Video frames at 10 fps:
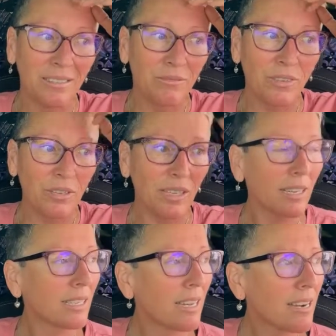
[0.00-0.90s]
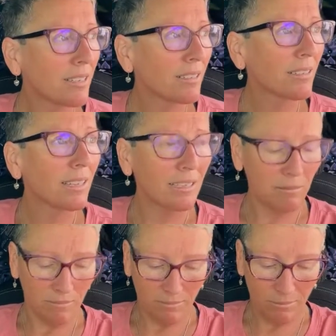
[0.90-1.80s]
felt like a doctor, like
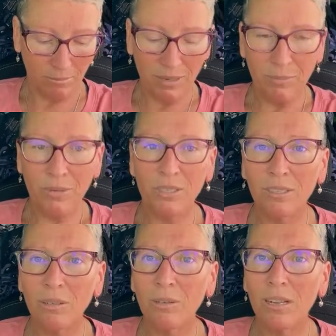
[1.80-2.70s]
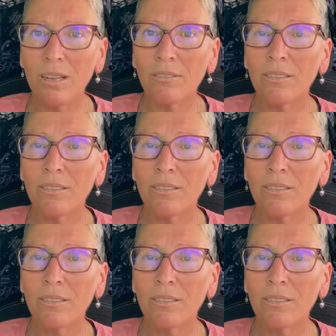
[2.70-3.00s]
beepers are going off.